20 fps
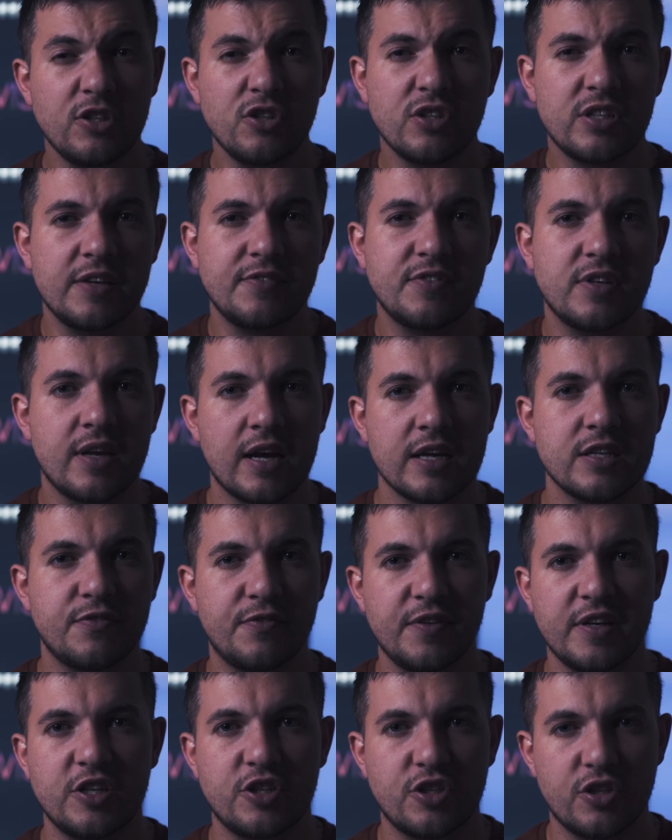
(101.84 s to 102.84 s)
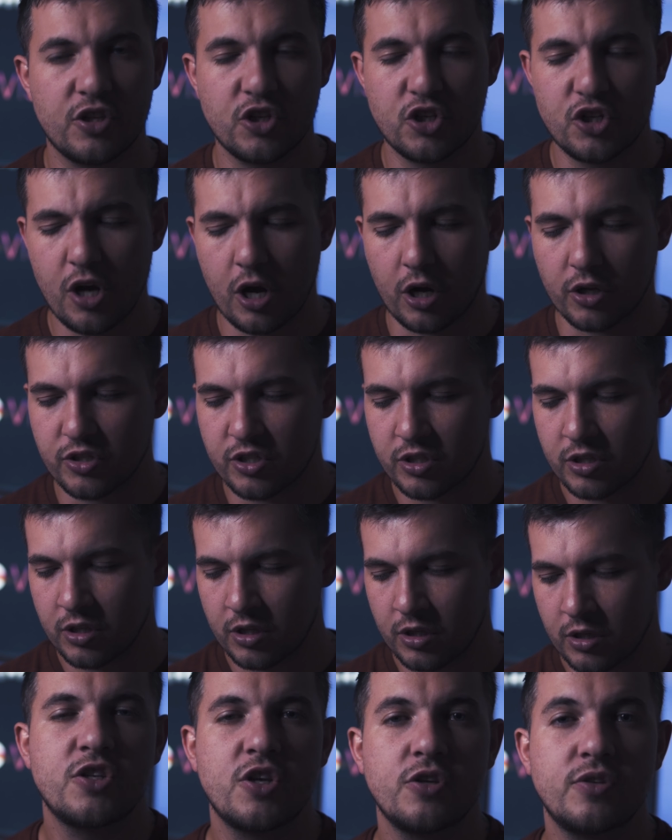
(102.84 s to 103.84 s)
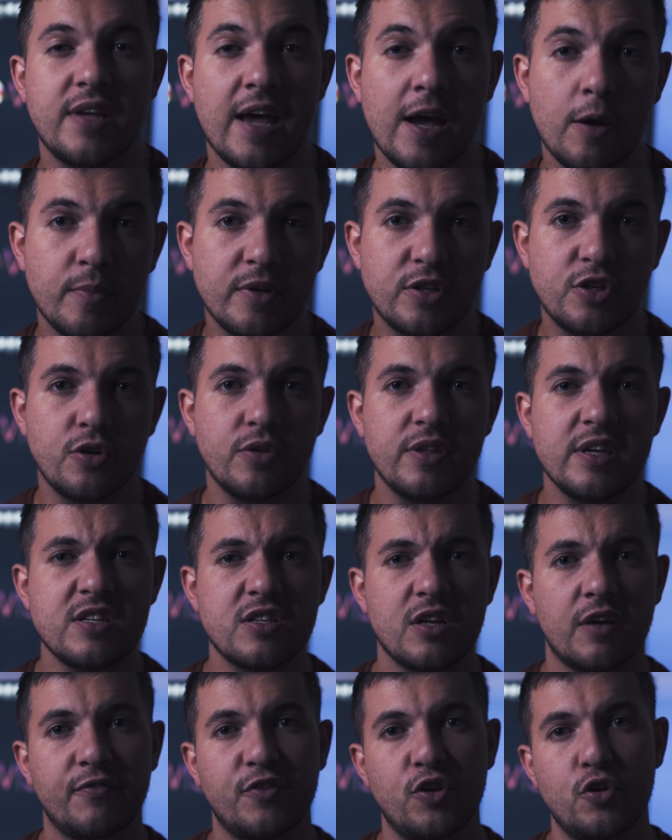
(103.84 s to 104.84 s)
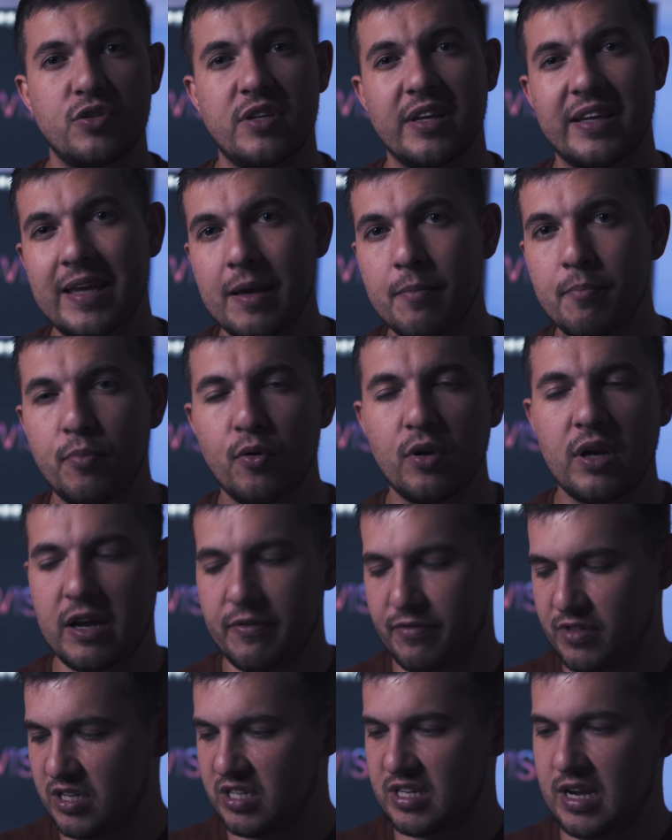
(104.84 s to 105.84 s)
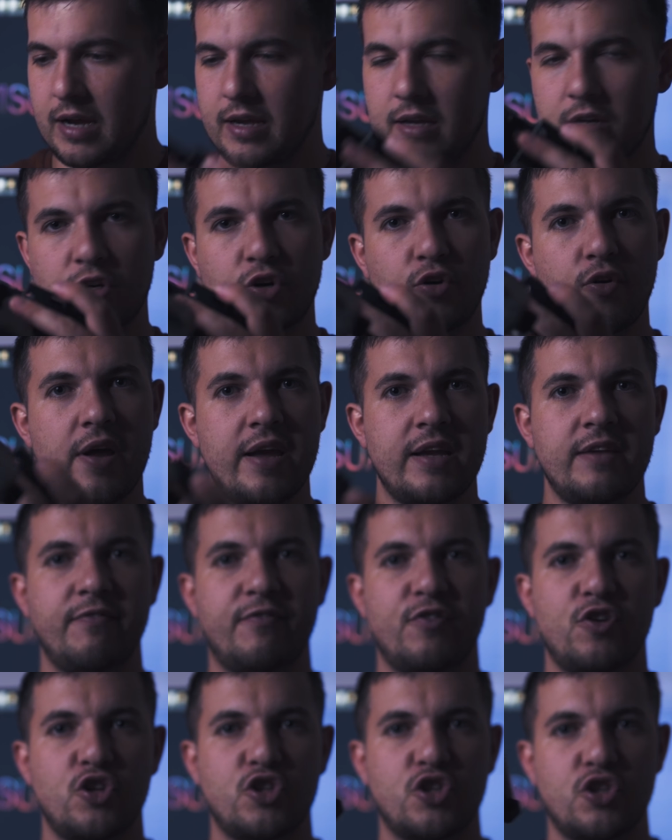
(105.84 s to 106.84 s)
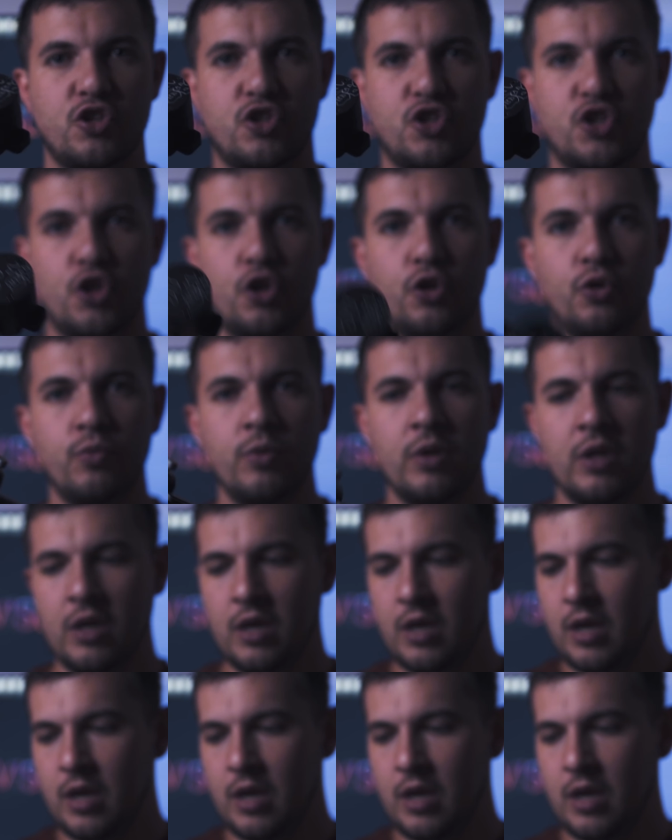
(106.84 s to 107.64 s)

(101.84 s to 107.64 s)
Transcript: it just gives a nice finish to the shot. So to help me do this, I've used a gimbal. I have the Zhiyun Crane version 2.